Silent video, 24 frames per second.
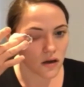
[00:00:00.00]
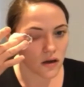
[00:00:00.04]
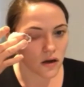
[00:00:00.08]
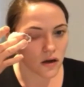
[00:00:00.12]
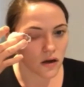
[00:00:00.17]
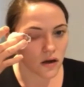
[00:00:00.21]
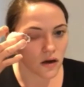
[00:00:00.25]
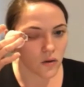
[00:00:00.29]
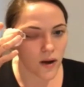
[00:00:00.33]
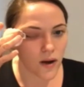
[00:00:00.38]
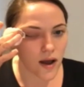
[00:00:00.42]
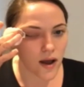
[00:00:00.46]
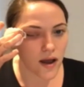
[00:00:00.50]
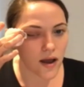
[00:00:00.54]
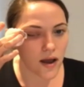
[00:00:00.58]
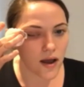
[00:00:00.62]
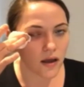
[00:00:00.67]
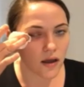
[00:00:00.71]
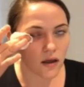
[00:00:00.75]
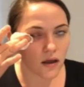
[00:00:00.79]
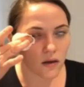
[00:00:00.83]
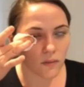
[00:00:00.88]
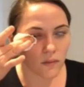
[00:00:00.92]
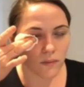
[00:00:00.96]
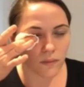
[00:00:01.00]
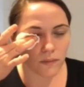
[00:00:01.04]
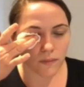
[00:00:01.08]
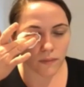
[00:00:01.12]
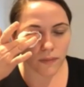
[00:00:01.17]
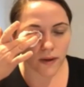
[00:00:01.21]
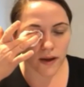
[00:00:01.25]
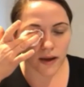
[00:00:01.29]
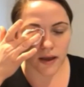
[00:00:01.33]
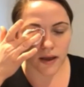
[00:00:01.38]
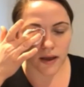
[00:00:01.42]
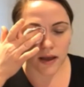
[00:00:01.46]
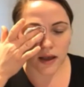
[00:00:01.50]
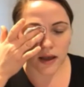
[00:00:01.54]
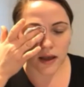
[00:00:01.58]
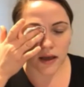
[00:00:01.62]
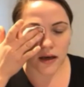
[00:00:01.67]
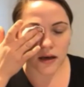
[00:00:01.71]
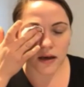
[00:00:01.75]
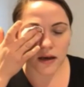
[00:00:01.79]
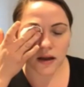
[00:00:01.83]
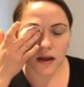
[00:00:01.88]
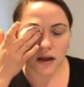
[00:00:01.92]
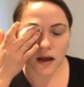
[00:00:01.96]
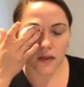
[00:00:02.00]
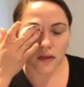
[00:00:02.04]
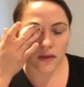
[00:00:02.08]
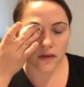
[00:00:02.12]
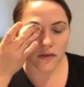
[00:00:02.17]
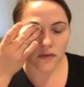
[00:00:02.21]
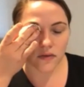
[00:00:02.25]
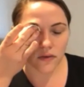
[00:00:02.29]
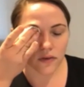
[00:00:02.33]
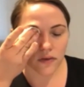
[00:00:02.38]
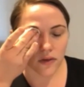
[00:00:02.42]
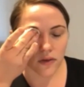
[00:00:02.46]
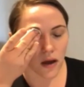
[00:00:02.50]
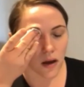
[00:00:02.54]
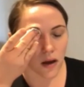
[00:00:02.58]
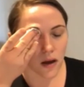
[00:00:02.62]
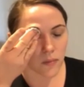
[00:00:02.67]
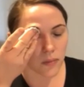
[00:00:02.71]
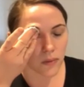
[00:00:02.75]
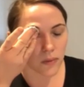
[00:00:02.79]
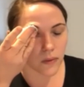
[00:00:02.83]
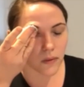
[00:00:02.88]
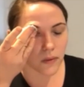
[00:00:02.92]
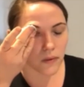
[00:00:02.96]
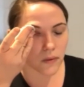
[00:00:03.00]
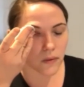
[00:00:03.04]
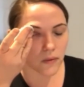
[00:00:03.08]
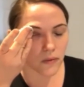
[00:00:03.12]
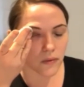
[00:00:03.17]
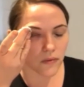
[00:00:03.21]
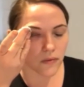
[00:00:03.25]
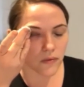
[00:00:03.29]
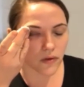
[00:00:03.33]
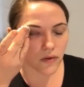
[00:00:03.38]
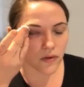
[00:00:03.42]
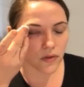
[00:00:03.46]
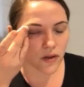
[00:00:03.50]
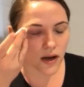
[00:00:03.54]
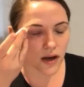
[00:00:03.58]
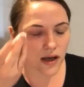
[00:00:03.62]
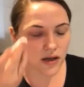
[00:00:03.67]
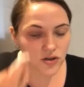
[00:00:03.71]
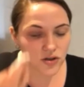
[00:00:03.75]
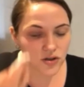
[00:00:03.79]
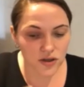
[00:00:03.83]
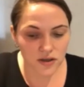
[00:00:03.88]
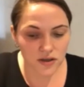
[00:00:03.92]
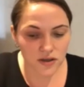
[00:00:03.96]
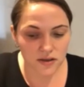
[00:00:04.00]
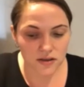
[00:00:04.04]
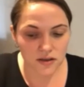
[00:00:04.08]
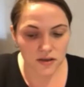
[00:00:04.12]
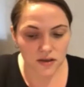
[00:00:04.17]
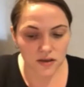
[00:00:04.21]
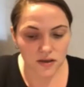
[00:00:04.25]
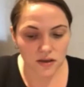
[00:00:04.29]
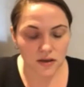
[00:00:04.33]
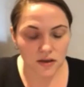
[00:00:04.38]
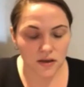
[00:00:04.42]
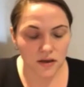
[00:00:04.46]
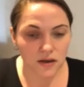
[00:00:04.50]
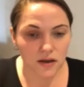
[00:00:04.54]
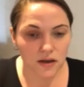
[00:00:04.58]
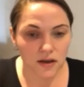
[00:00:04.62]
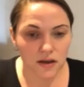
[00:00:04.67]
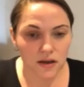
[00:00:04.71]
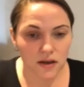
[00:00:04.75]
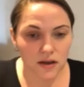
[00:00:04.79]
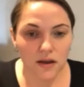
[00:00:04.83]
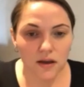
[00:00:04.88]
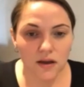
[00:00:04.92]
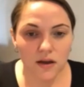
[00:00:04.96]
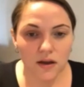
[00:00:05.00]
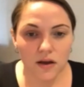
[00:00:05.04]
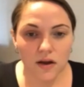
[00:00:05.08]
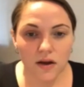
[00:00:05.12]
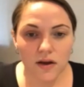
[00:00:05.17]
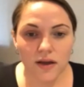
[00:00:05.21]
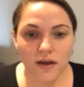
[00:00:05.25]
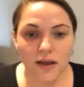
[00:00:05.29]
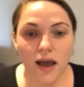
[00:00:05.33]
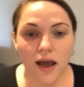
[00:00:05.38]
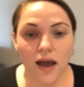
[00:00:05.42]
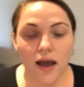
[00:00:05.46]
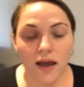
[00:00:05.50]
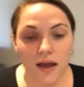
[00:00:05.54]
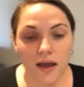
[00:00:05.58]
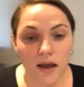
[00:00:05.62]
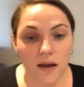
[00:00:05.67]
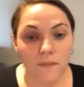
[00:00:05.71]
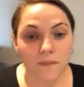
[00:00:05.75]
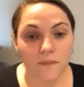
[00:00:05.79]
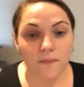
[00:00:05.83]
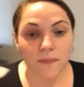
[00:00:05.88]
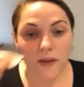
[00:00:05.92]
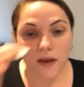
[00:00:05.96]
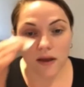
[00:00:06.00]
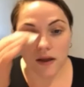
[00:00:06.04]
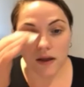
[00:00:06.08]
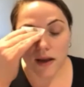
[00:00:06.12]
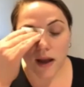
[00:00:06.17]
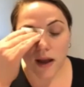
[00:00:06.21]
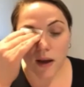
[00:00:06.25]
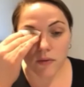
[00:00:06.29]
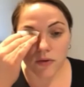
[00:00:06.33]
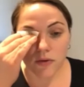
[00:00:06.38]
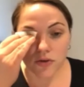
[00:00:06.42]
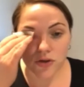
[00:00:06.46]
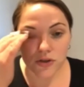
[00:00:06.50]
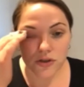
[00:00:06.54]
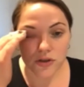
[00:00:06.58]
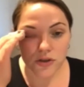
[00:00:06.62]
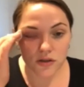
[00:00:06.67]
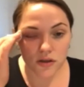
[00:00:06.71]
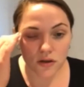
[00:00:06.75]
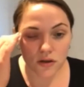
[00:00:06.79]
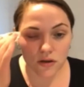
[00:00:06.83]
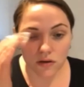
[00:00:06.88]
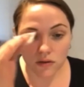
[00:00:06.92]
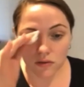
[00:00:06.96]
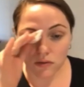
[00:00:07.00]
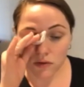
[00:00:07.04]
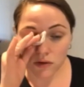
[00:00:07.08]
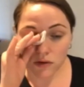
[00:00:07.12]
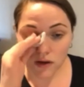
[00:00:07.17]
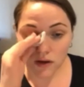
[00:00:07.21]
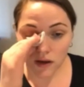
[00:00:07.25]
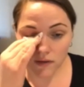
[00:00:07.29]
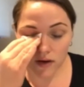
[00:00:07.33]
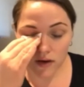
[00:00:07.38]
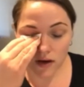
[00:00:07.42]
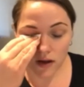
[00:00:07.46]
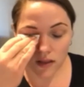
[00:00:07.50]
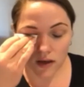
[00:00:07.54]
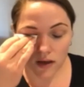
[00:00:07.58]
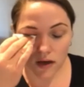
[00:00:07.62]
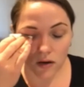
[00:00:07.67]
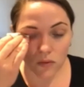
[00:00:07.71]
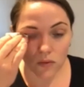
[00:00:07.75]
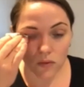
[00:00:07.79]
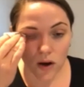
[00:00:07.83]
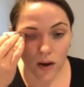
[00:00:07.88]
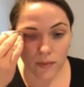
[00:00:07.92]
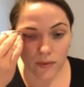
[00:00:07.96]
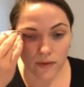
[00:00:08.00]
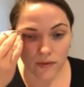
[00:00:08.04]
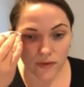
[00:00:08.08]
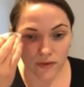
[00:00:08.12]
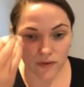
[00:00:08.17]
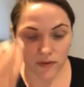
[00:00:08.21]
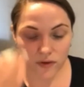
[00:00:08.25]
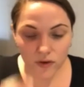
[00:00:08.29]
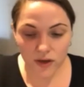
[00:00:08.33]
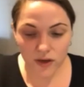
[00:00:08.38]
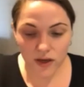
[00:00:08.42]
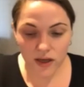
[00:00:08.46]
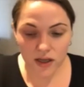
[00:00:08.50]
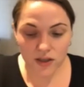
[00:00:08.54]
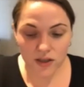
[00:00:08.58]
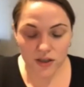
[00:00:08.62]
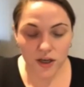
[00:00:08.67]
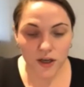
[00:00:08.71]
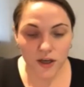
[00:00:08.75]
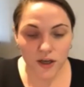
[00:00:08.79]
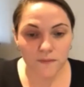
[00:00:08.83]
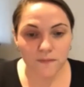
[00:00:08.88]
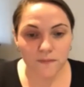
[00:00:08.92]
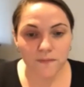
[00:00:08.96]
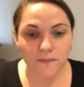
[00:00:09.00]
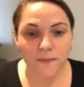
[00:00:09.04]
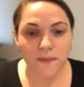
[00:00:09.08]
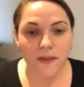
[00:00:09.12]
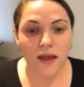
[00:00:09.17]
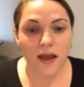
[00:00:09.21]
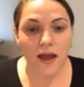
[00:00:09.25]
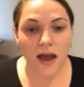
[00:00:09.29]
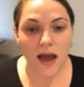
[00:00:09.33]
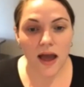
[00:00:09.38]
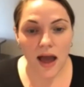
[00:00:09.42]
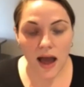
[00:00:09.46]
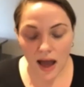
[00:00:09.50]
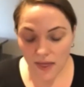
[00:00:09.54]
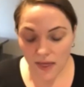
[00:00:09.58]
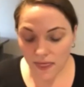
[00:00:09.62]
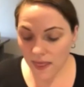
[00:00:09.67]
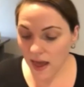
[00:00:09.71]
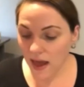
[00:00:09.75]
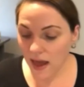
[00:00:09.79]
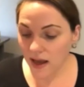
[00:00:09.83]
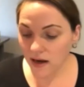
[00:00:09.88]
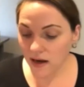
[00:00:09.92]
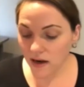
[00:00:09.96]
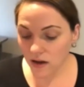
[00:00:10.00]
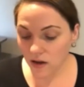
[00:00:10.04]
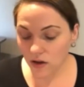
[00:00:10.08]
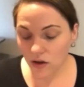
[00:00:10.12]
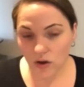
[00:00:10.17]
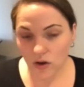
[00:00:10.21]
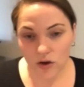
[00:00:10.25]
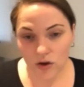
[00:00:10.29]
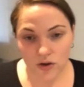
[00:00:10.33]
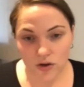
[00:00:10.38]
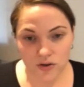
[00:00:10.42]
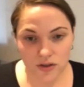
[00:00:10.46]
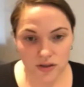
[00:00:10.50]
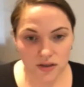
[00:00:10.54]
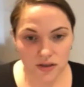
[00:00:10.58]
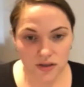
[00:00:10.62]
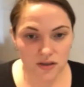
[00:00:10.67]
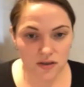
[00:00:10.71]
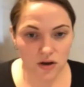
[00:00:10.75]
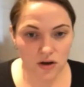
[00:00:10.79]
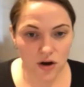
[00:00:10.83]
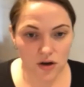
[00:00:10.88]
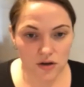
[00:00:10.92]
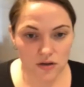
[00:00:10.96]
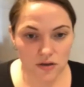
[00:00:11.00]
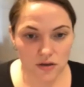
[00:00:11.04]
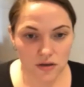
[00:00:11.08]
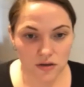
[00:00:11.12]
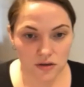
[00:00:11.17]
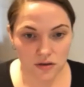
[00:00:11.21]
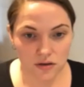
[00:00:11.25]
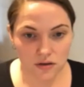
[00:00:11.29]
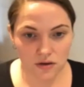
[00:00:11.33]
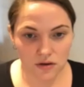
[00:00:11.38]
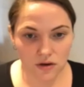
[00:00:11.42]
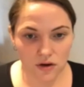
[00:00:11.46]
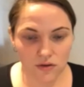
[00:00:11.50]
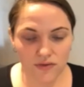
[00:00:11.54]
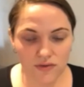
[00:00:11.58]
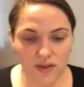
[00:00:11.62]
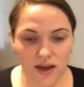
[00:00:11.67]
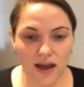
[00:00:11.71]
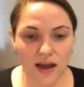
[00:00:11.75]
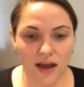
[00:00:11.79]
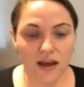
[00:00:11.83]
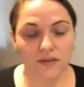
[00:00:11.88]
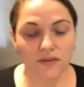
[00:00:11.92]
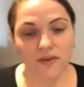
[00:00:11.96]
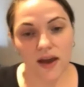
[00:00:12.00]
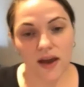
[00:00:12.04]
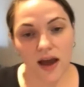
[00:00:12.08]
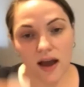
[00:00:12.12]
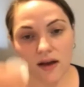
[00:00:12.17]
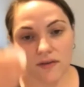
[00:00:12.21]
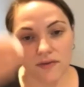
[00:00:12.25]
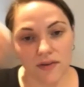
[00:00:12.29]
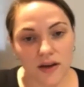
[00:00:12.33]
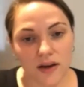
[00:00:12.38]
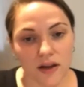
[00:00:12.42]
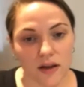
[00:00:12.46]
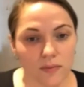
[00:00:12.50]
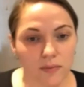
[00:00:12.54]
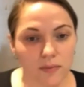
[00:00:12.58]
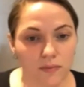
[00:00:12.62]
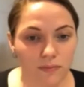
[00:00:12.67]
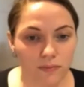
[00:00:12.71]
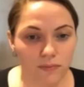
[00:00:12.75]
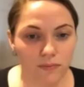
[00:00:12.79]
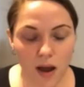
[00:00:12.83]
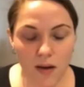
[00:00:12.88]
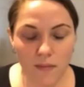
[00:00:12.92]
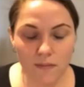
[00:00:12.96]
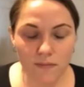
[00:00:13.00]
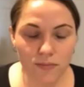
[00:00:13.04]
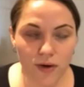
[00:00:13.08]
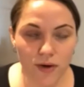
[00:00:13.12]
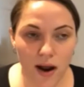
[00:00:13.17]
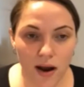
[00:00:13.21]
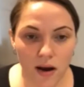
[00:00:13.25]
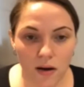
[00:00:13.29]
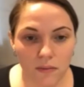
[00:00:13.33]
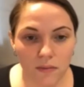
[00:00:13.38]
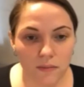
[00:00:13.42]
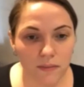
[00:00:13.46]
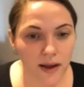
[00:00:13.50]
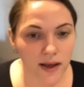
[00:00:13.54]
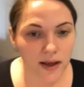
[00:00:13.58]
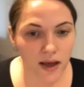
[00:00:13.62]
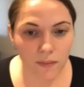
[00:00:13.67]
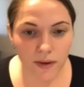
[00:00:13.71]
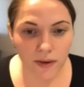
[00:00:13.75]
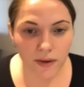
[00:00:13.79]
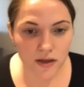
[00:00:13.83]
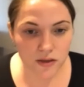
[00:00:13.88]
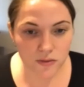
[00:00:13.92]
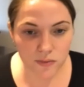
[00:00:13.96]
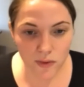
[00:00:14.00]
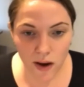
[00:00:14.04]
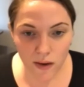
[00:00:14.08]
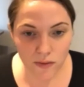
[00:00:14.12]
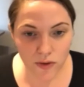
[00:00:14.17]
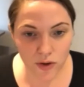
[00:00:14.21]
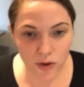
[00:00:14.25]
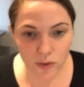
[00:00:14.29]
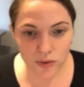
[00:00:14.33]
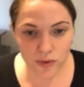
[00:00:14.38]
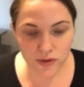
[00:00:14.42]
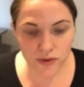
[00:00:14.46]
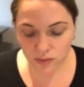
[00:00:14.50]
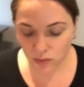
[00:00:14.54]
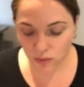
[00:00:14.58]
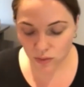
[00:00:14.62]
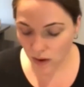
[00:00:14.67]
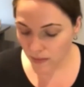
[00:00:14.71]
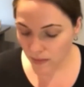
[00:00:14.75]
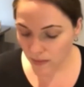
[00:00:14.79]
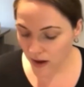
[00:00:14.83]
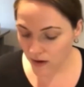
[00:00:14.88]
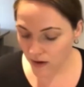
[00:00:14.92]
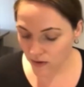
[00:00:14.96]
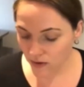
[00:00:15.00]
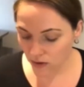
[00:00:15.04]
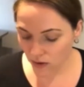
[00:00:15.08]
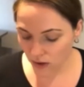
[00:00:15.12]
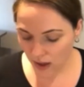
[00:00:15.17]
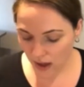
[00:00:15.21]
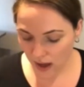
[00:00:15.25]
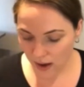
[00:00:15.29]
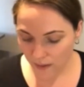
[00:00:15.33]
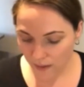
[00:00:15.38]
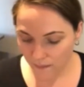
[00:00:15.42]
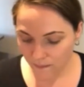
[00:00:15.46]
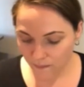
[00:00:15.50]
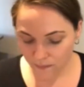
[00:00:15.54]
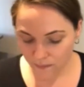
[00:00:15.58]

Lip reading: Away, back in, and then just up through the lashes. Okay, now you just give another little wipe if you feel you need to. And then you can just discard of that. If you have any brow makeup in as well and you want to wipe that out, you can.